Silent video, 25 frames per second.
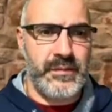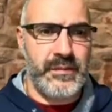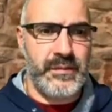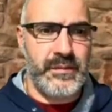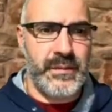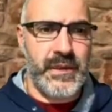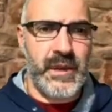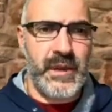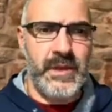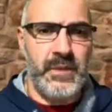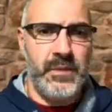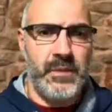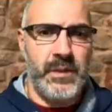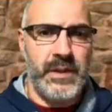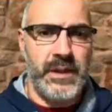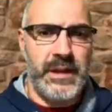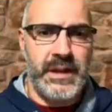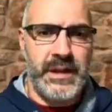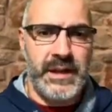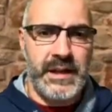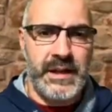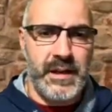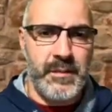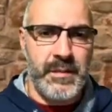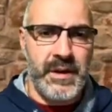Alright, we're going
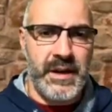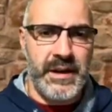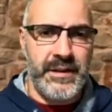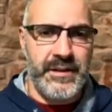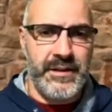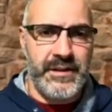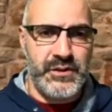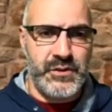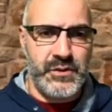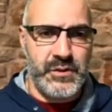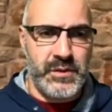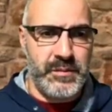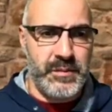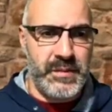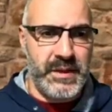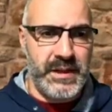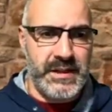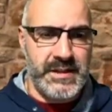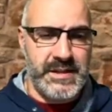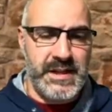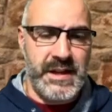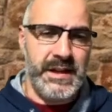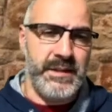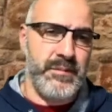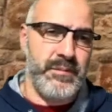to come out of this one
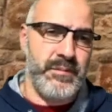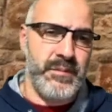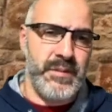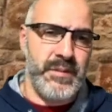because I'm